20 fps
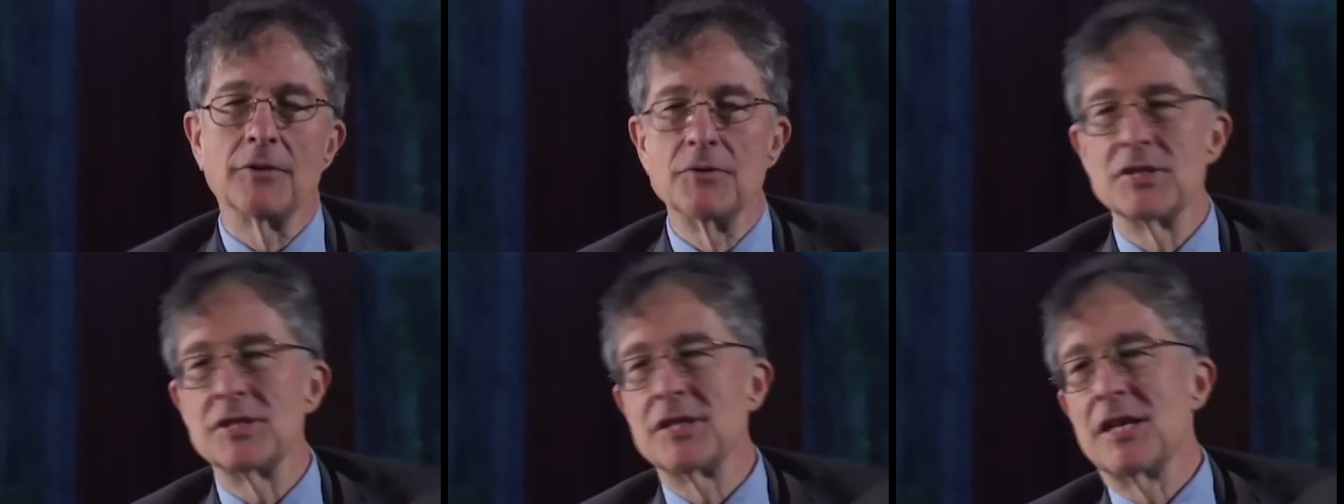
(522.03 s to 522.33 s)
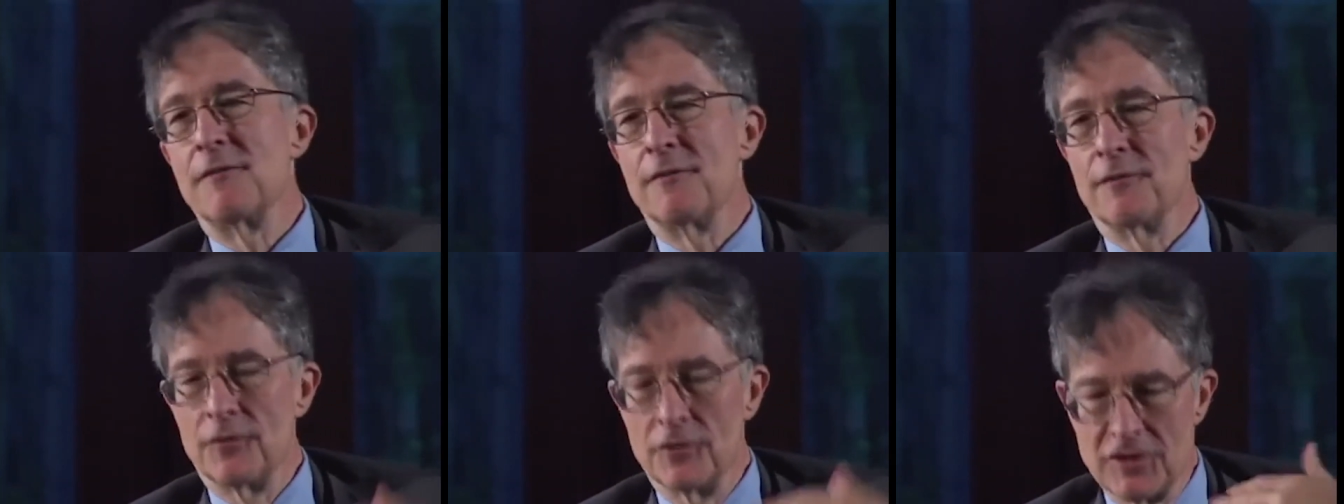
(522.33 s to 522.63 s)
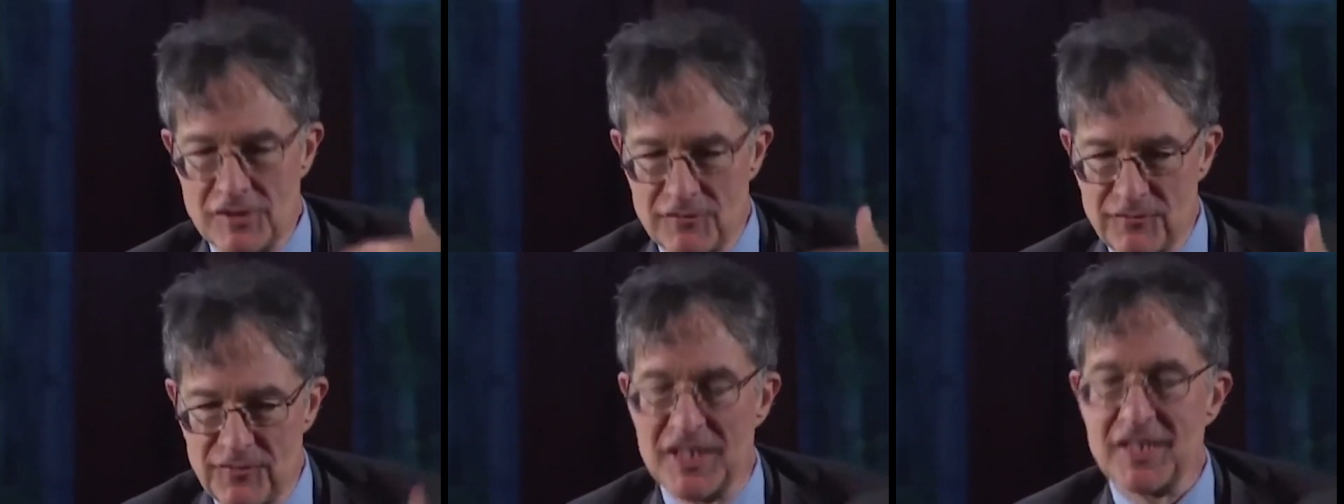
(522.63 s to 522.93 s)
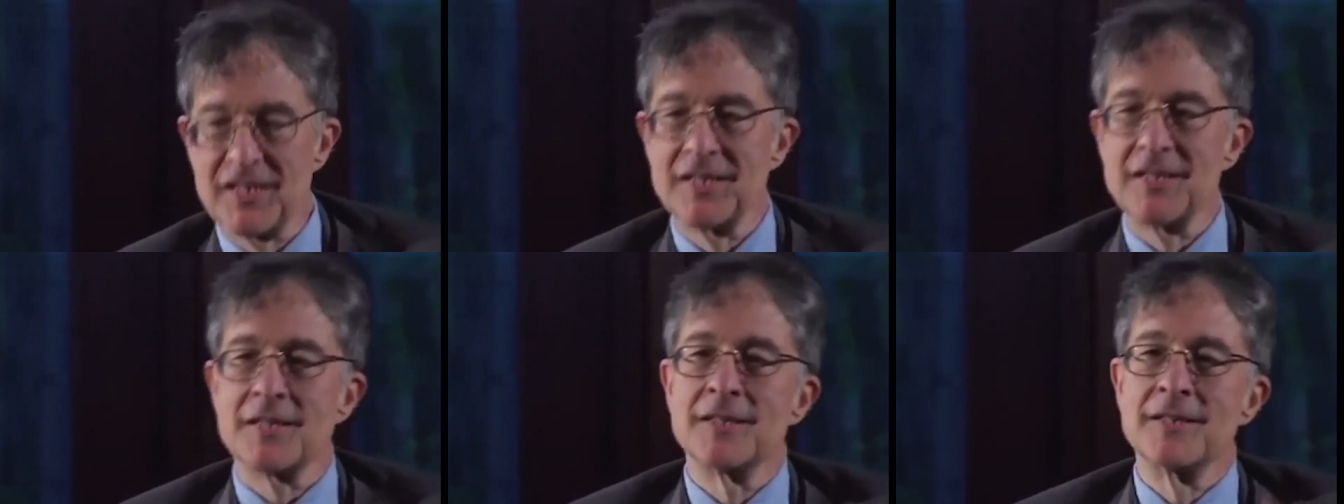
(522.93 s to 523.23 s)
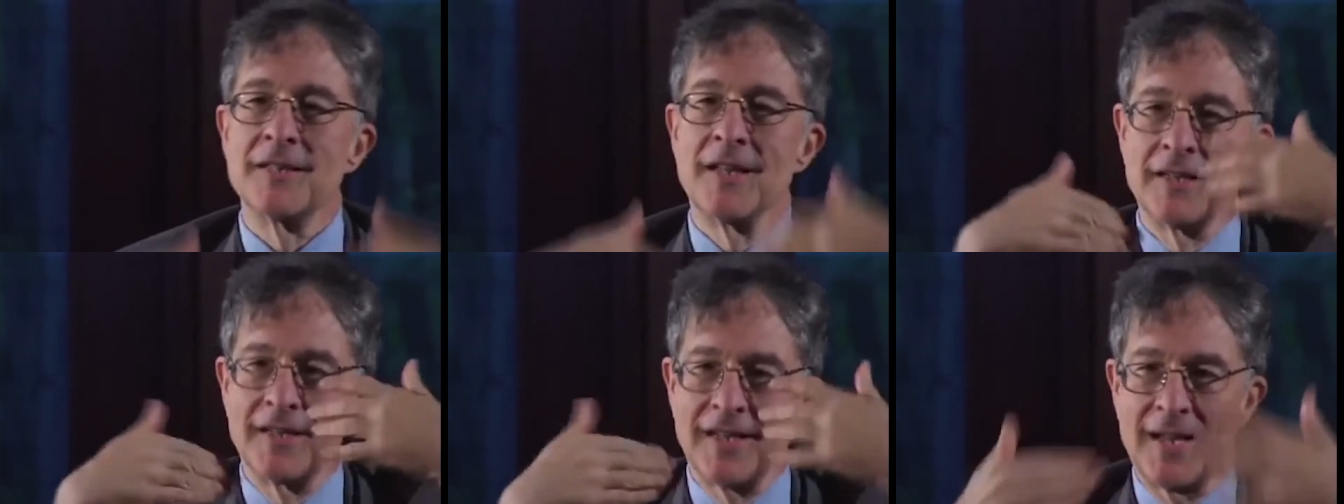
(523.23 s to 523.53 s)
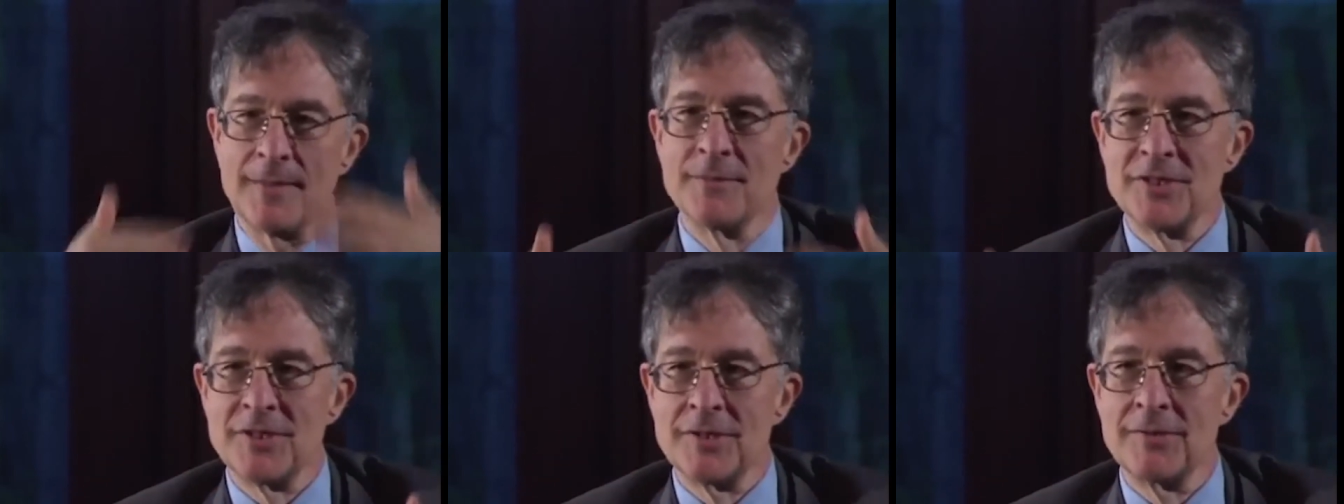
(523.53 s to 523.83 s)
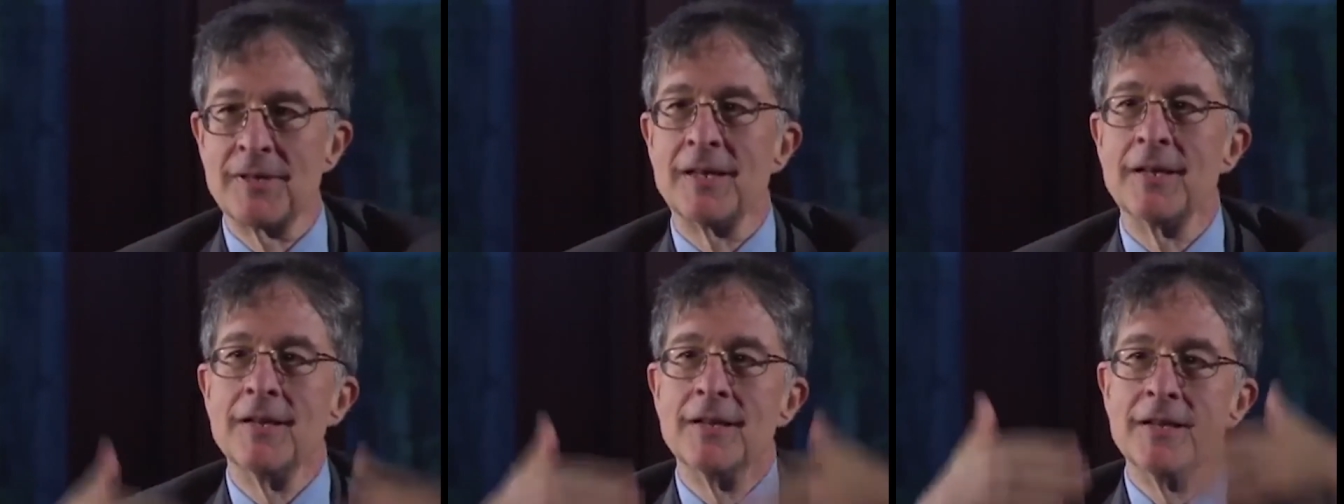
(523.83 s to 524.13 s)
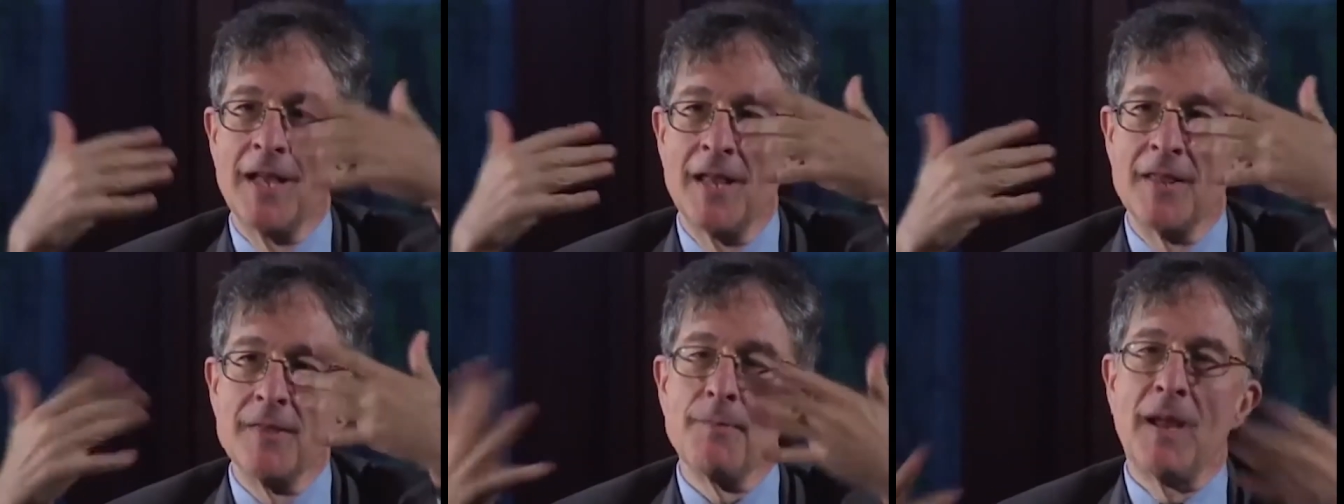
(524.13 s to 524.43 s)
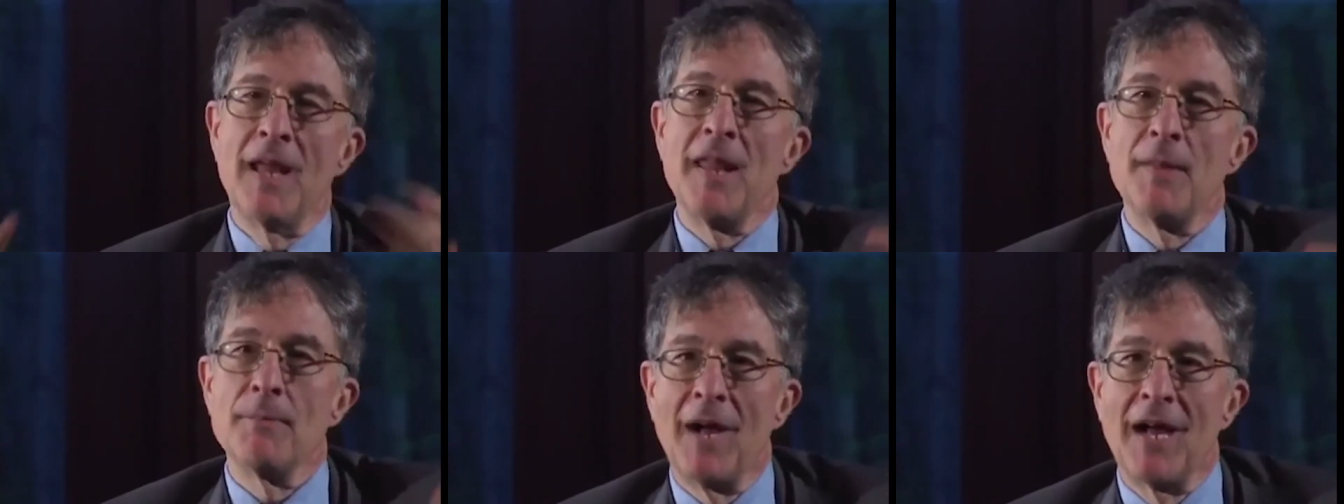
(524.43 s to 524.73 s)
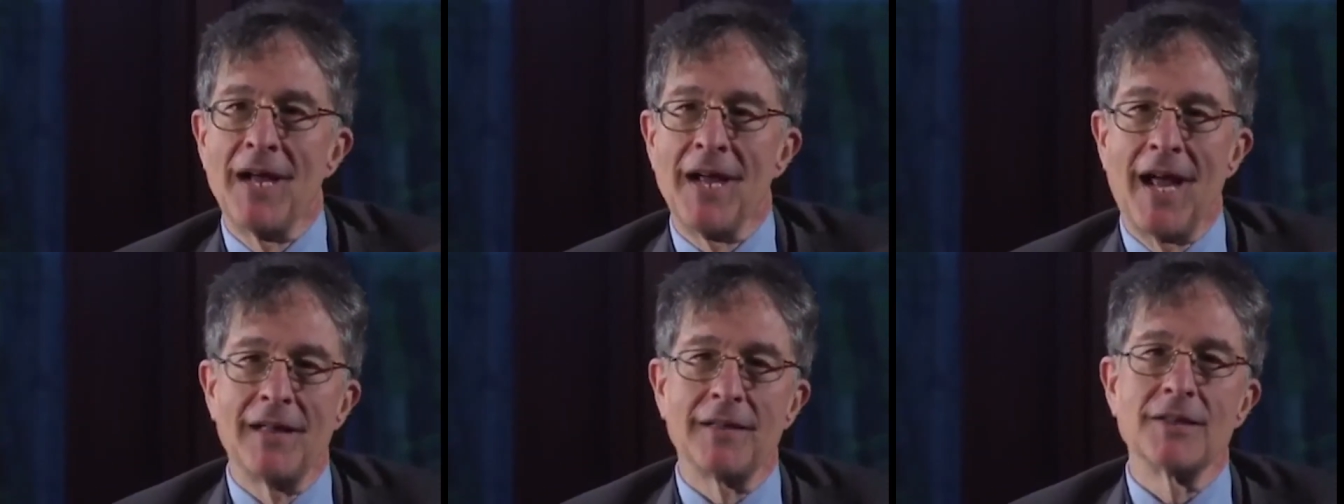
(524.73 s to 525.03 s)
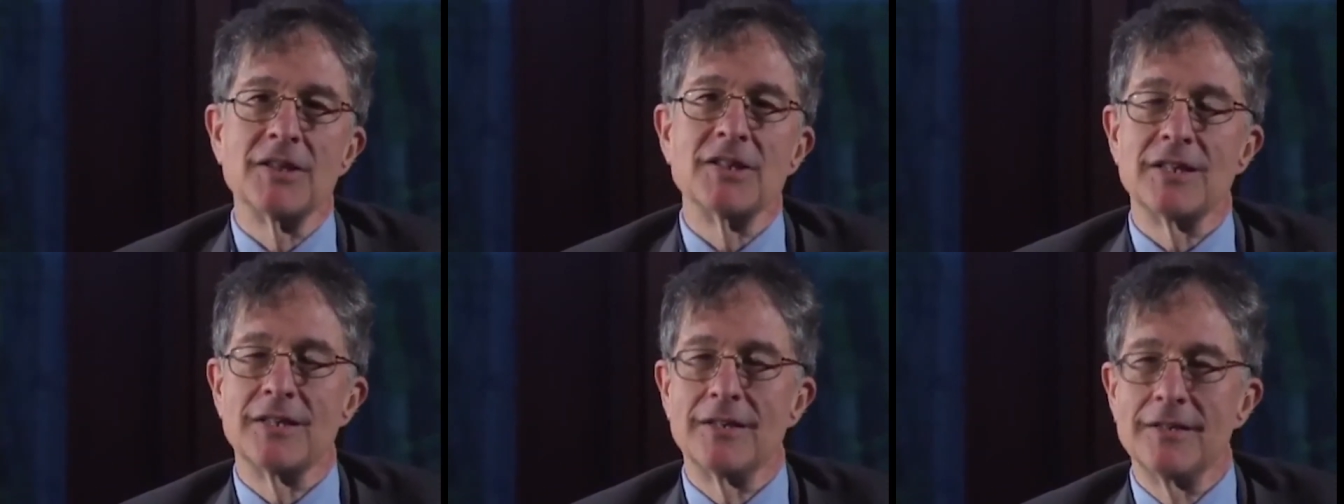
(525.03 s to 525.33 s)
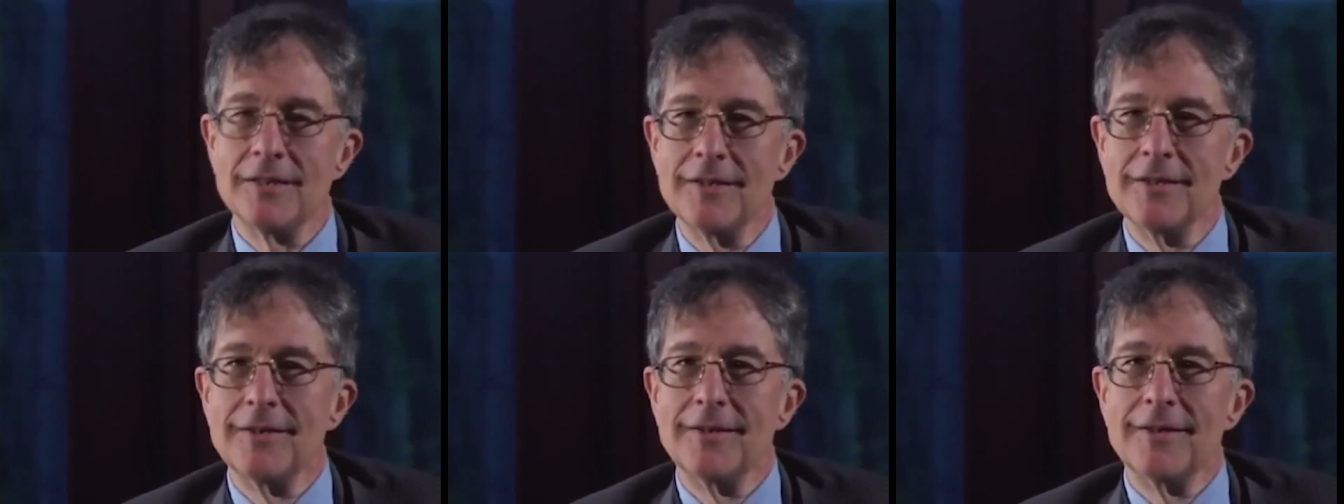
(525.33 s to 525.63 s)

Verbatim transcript: who say first physics and then chemistry and then biology.